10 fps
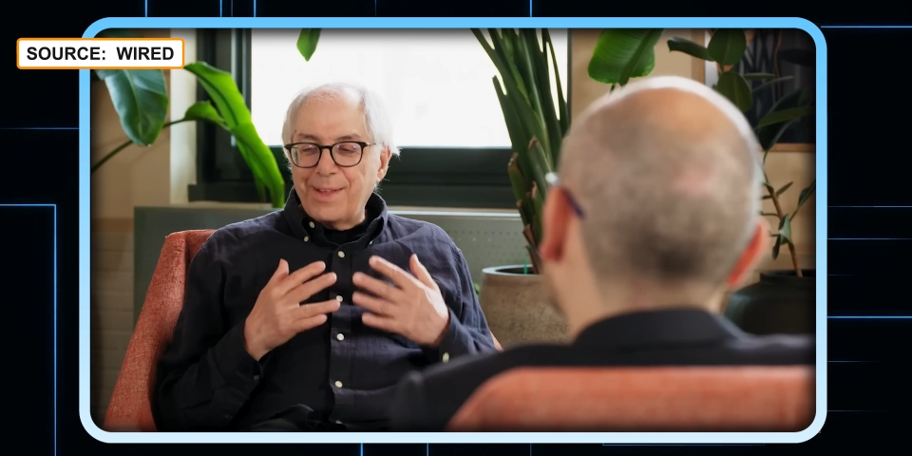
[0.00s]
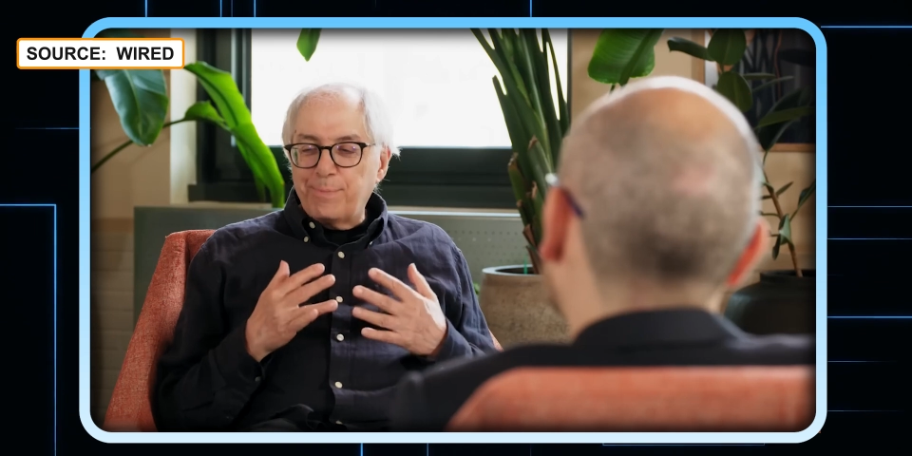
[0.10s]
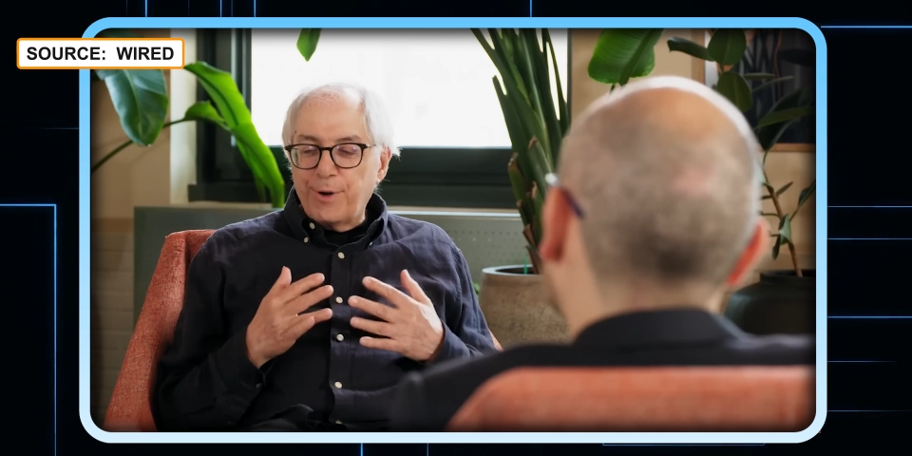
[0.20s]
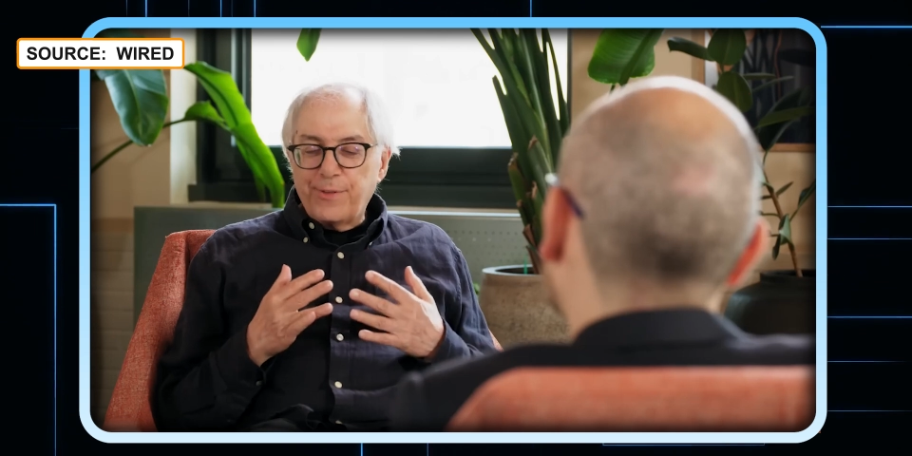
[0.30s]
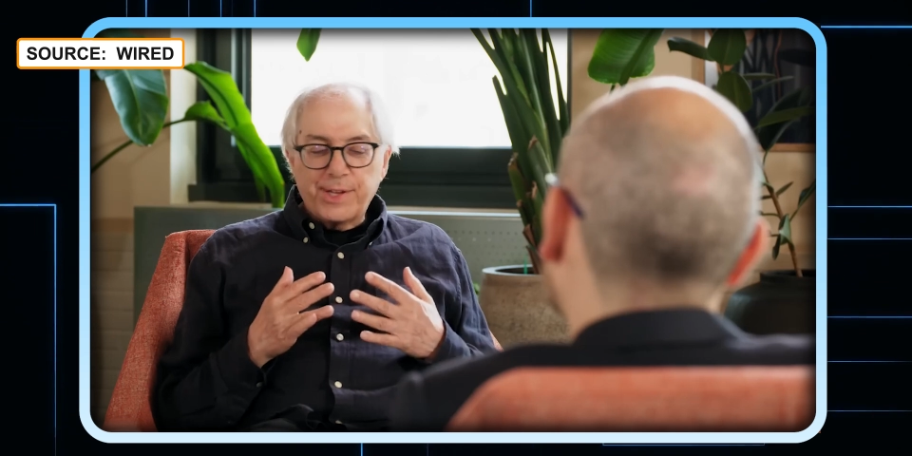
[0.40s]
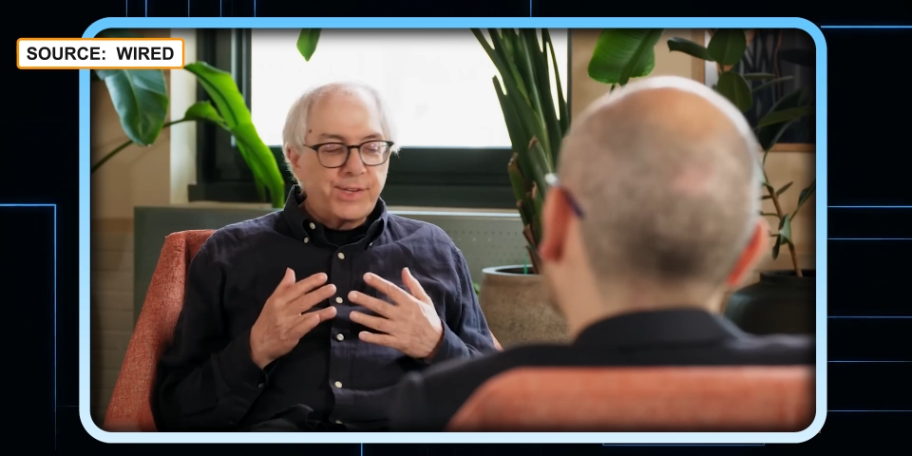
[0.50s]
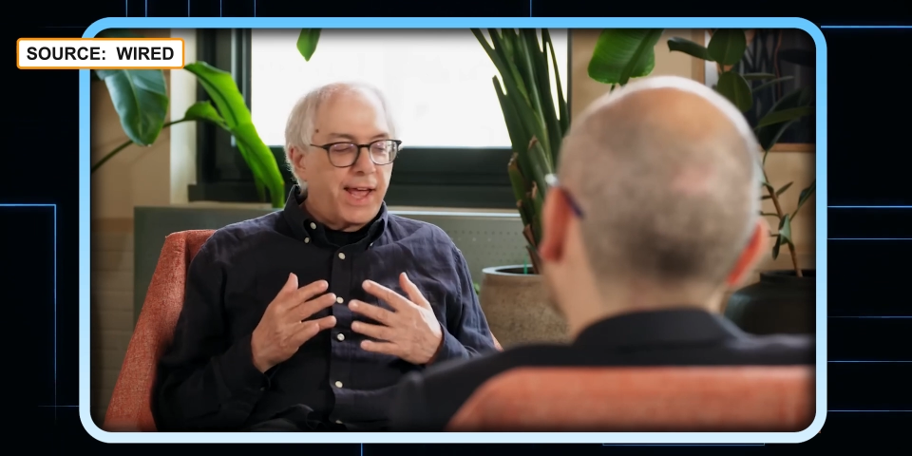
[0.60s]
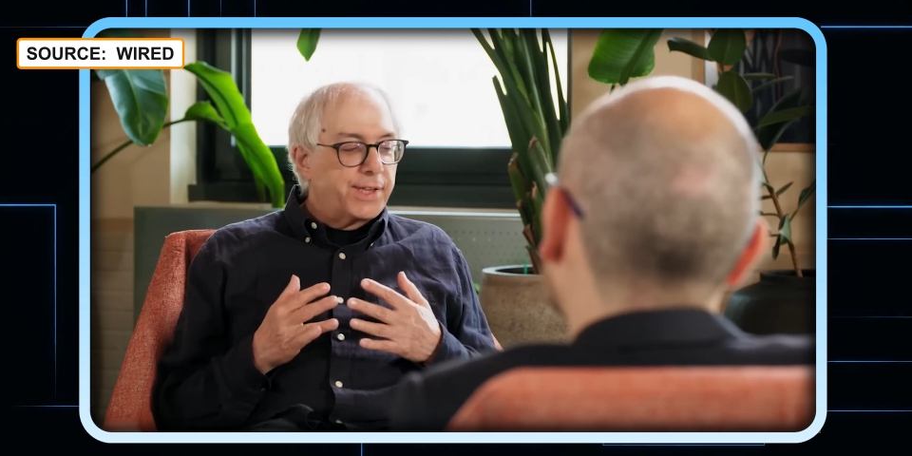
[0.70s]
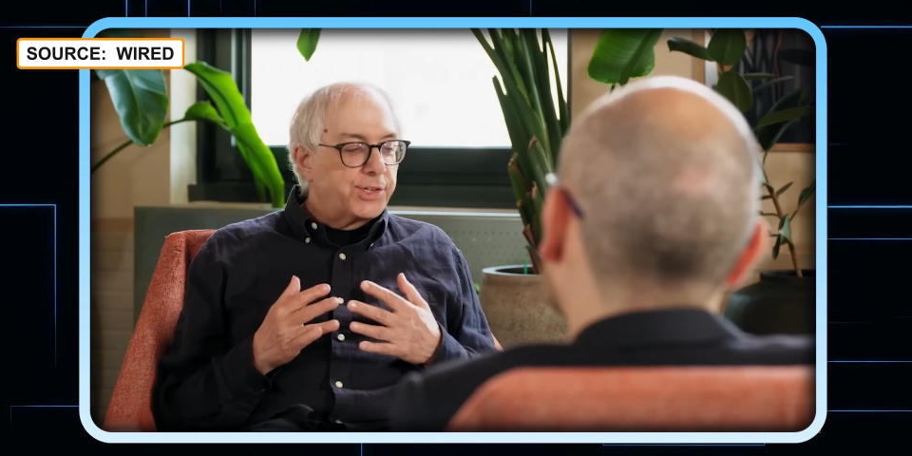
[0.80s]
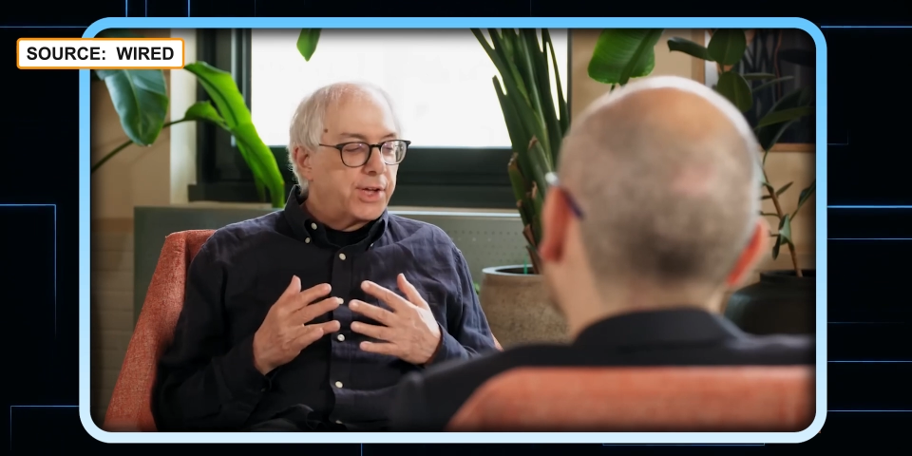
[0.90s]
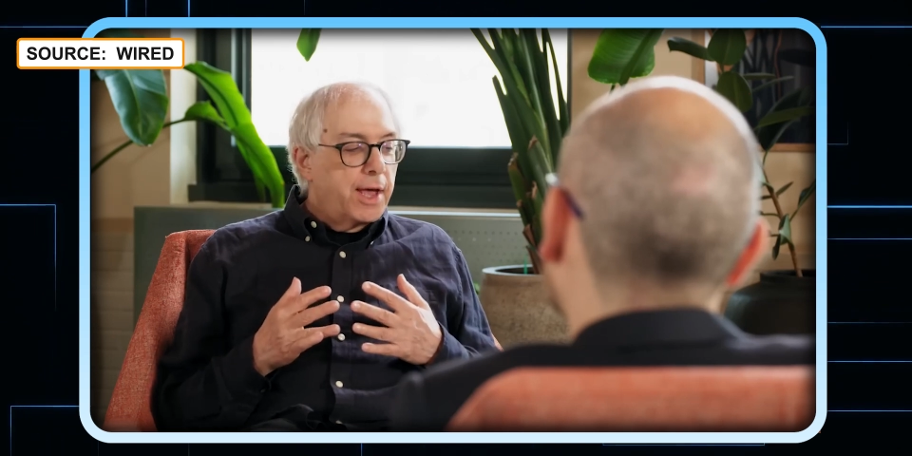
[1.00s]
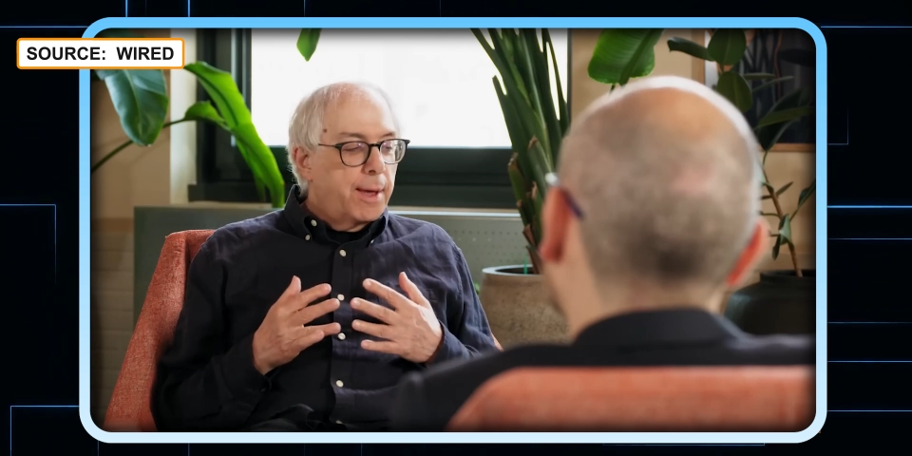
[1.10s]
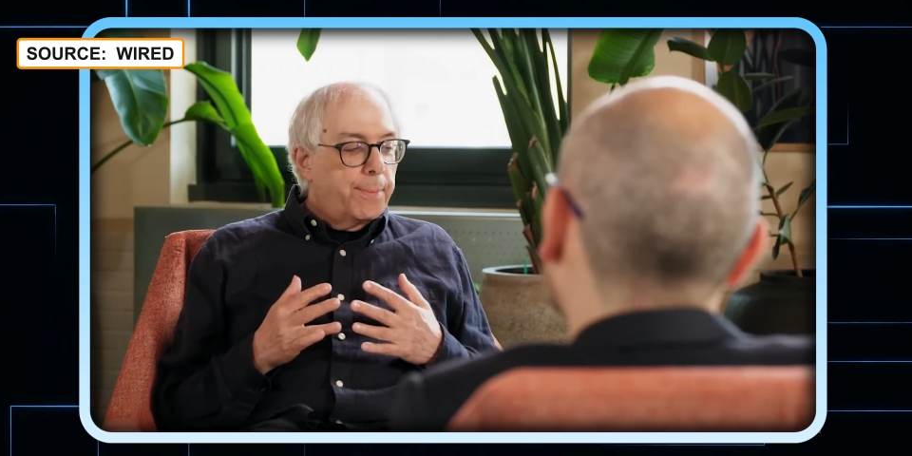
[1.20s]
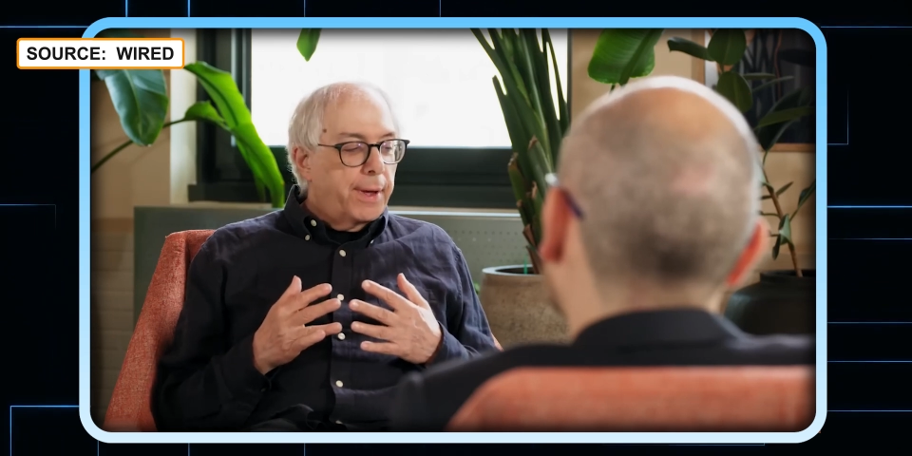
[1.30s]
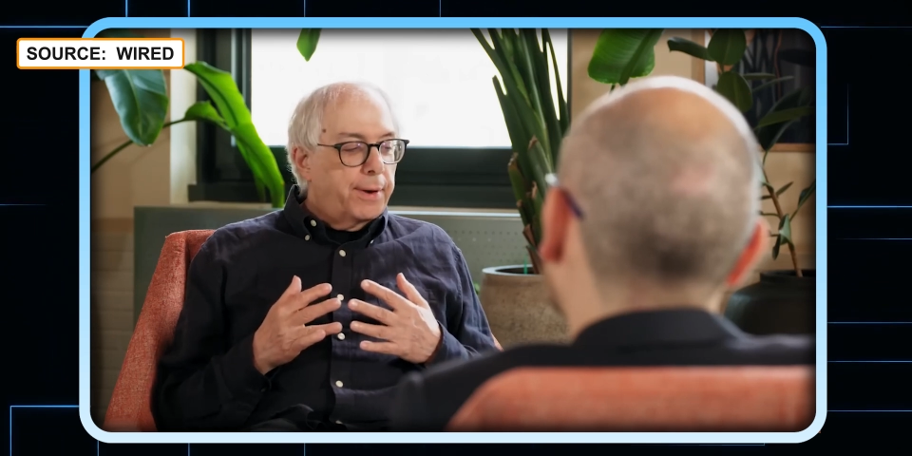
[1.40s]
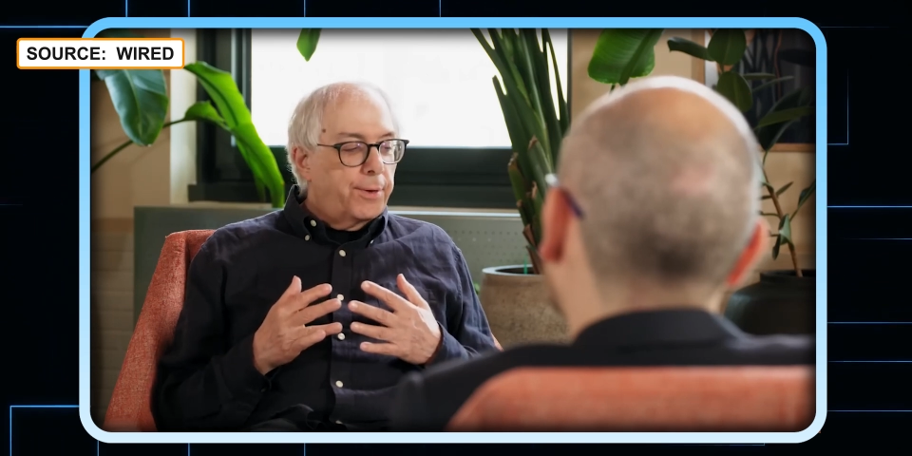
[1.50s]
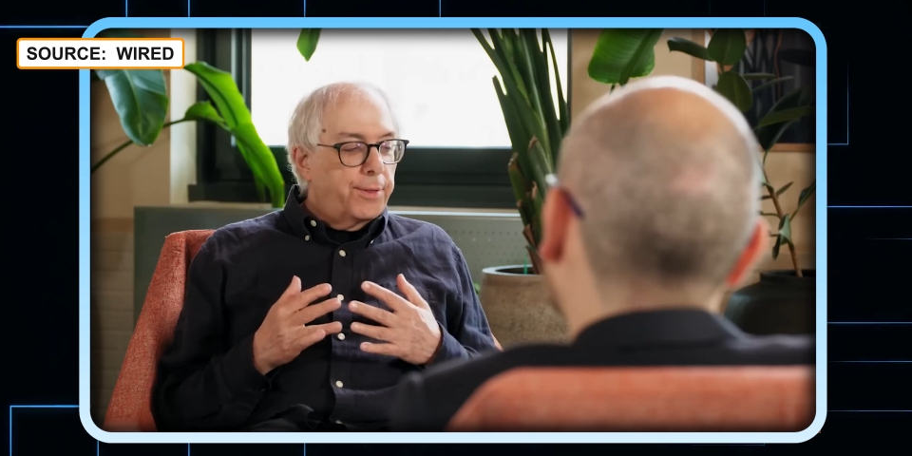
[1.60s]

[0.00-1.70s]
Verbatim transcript: asking the exact questions